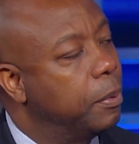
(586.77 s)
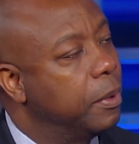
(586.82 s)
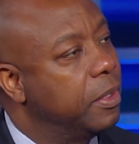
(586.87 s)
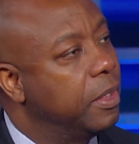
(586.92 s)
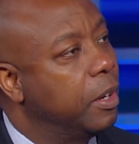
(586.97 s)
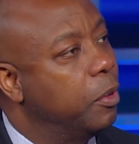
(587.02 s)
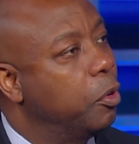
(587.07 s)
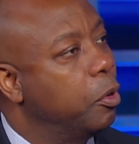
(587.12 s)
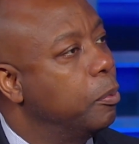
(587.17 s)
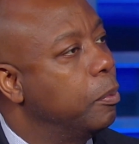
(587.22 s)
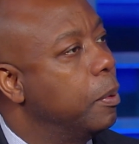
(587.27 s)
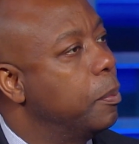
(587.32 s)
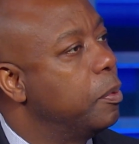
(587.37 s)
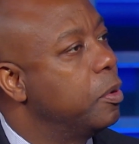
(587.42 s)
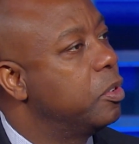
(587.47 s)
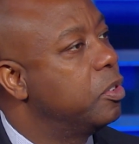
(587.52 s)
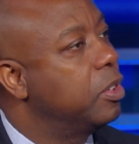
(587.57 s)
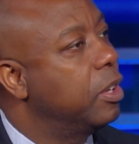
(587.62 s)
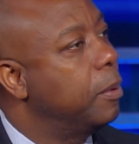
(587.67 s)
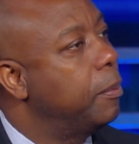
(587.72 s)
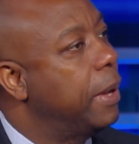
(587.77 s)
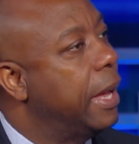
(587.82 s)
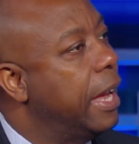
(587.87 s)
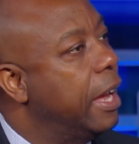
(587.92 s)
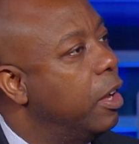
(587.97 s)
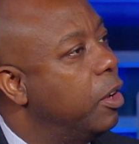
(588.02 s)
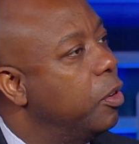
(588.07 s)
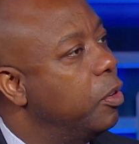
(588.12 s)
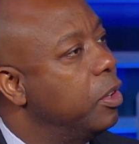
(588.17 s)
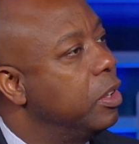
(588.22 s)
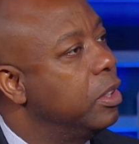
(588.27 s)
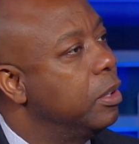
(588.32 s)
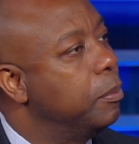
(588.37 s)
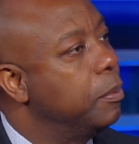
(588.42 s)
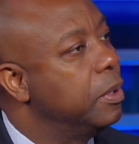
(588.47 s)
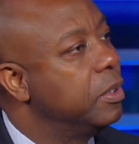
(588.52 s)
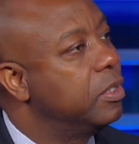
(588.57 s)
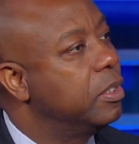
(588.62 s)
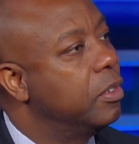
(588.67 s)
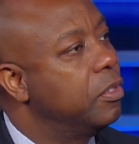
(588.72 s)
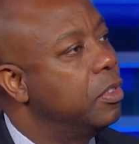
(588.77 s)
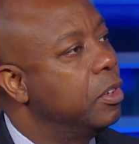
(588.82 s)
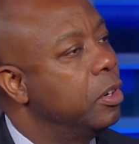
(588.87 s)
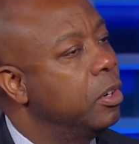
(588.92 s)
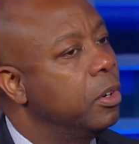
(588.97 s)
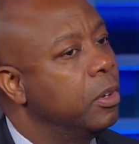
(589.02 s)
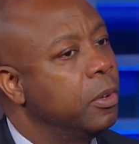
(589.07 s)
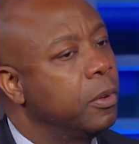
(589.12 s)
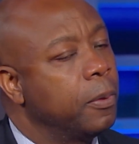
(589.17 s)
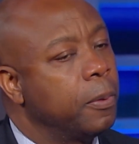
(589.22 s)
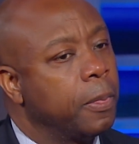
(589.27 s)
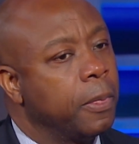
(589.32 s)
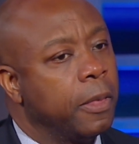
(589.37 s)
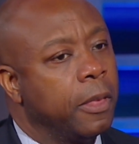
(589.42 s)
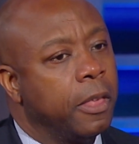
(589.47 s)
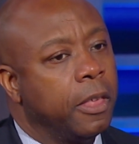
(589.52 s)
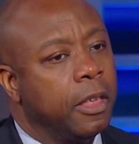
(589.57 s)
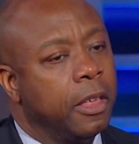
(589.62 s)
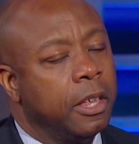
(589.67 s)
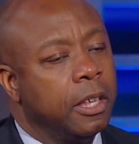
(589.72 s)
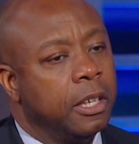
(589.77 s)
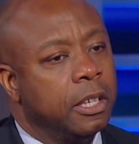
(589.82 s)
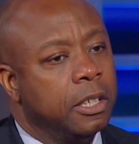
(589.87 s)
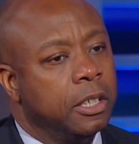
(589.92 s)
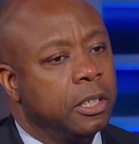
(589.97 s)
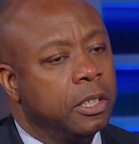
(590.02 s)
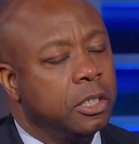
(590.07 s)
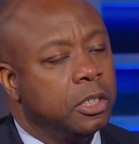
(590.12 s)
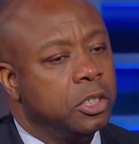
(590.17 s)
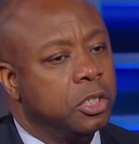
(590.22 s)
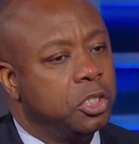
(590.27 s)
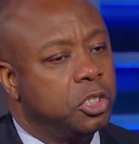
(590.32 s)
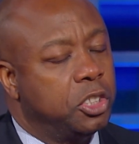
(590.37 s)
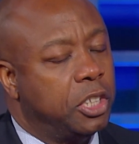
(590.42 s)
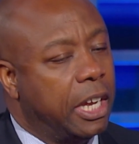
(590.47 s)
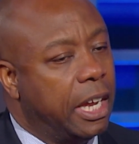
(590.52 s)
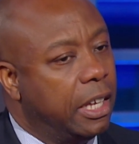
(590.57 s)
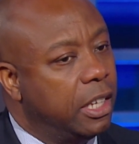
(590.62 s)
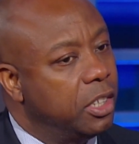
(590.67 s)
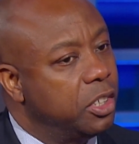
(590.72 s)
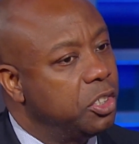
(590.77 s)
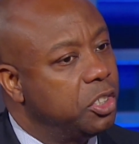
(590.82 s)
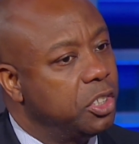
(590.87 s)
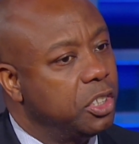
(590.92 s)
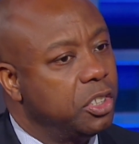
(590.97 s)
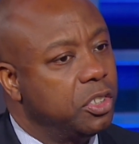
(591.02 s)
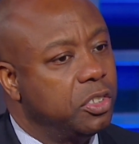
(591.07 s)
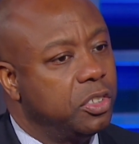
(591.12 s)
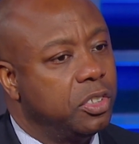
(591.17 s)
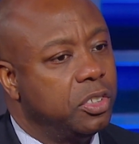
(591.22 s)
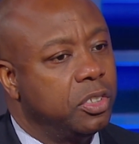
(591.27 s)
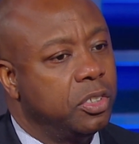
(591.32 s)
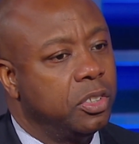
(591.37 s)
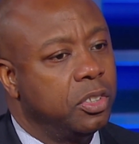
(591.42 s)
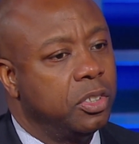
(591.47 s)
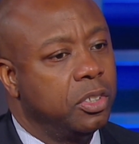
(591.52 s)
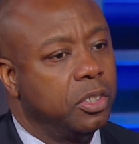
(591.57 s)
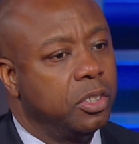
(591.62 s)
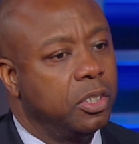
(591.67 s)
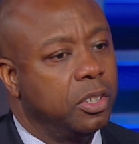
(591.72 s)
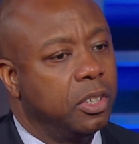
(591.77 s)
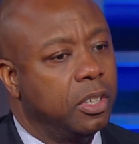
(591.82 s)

but they remembered somehow in the midst of their challenges